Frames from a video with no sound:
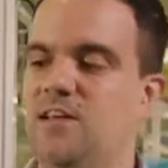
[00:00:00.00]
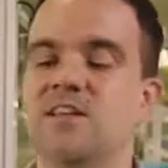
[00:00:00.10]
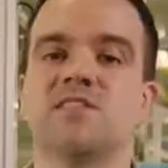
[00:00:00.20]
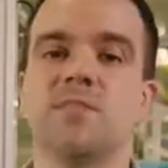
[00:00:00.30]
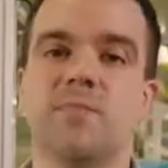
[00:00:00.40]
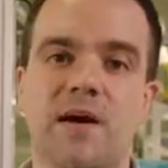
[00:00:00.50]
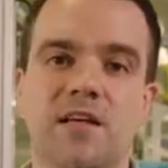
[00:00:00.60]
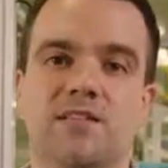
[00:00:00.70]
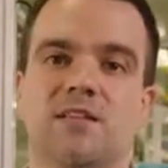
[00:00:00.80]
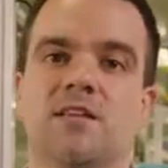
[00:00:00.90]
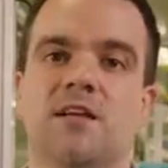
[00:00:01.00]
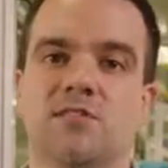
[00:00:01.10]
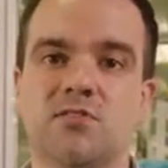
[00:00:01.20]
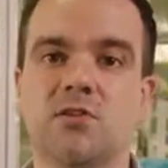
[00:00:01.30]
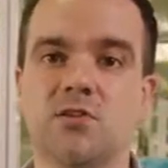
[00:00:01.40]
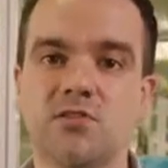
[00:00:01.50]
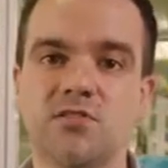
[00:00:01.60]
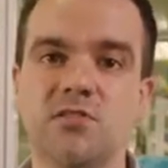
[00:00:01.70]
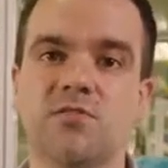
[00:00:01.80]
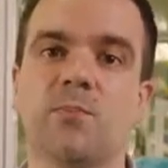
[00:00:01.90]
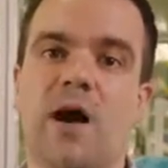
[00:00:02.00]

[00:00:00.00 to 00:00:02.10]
is the button and exclusive